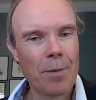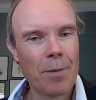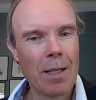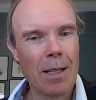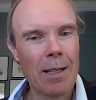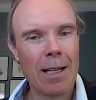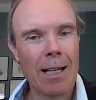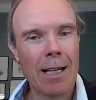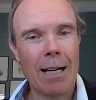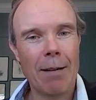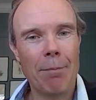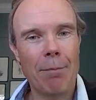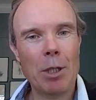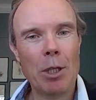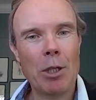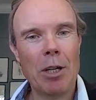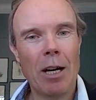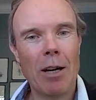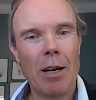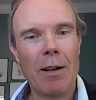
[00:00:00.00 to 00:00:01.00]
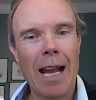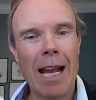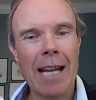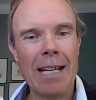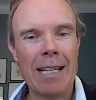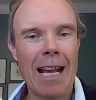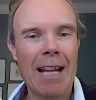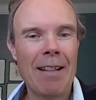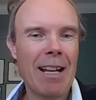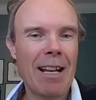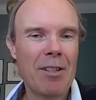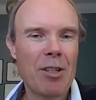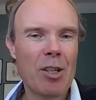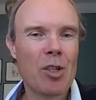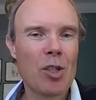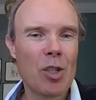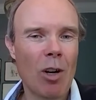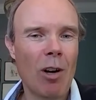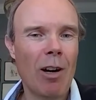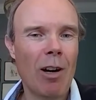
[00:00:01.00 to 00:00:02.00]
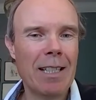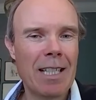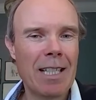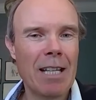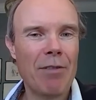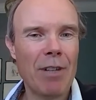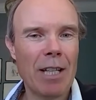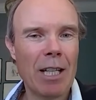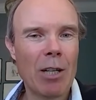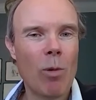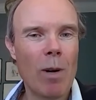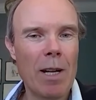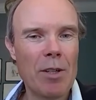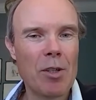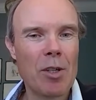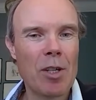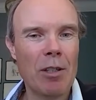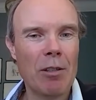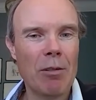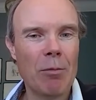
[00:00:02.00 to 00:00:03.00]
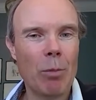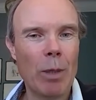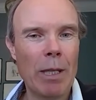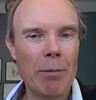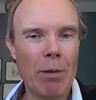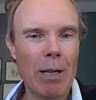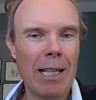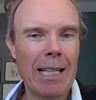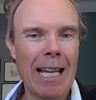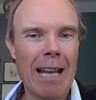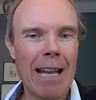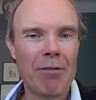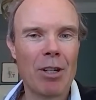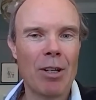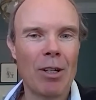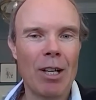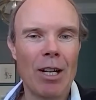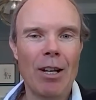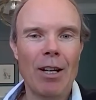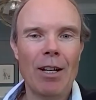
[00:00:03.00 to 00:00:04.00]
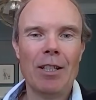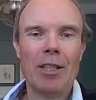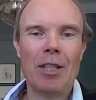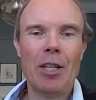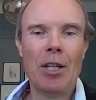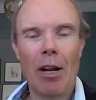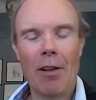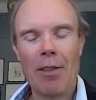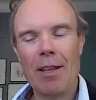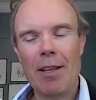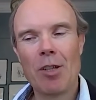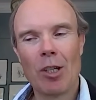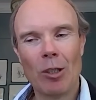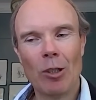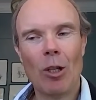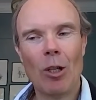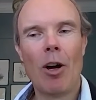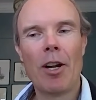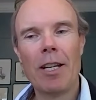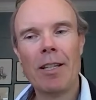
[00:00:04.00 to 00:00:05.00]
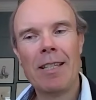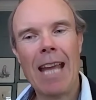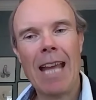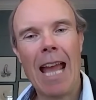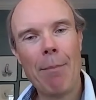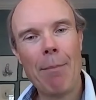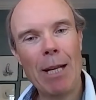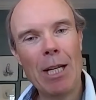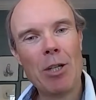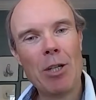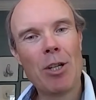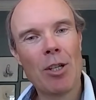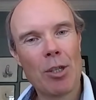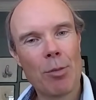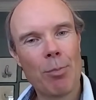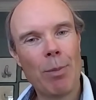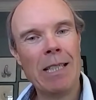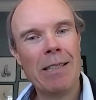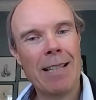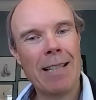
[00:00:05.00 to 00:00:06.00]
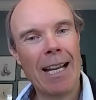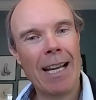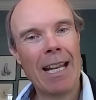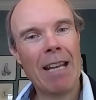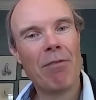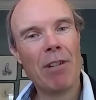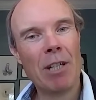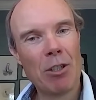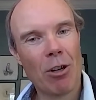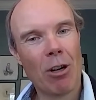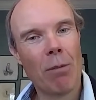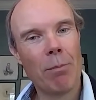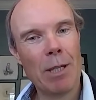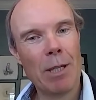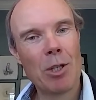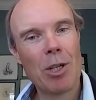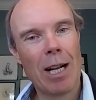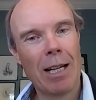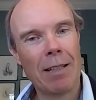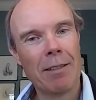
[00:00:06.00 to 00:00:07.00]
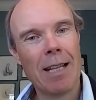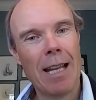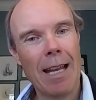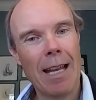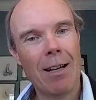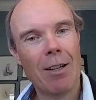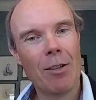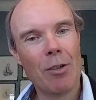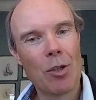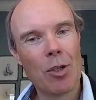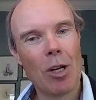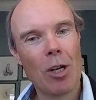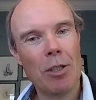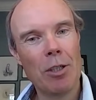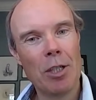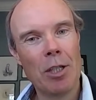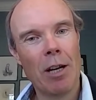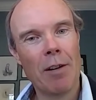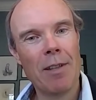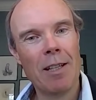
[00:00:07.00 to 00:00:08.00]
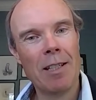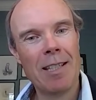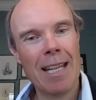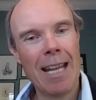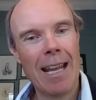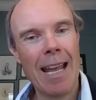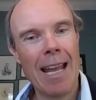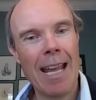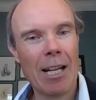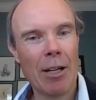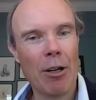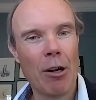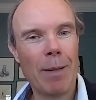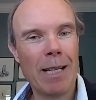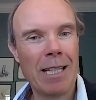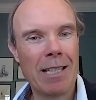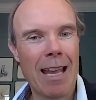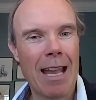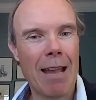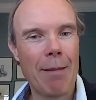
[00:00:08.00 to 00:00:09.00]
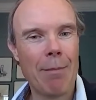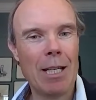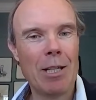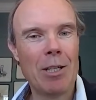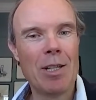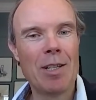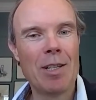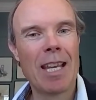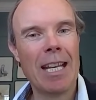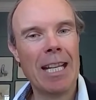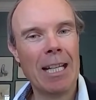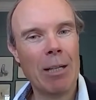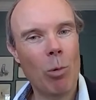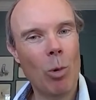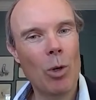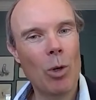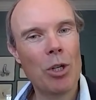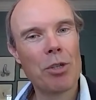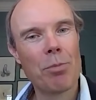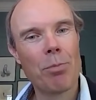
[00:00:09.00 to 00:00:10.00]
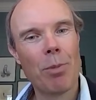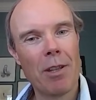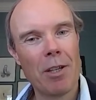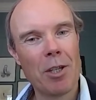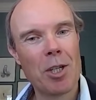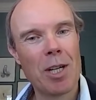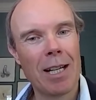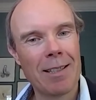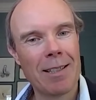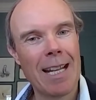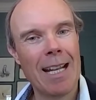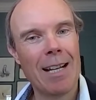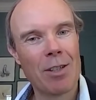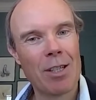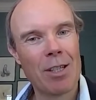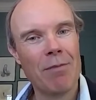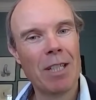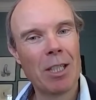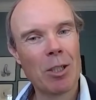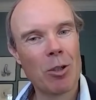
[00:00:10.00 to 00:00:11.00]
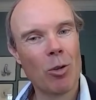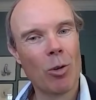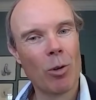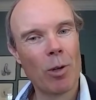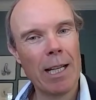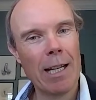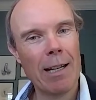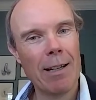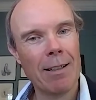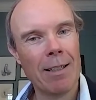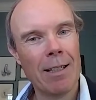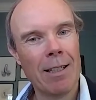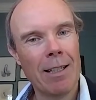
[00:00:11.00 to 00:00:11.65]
And that's a scientific question. We really have to, there's a lot of damage that's been done every time we shut down. So, the economic damage is getting worse by the shutdowns in Victoria.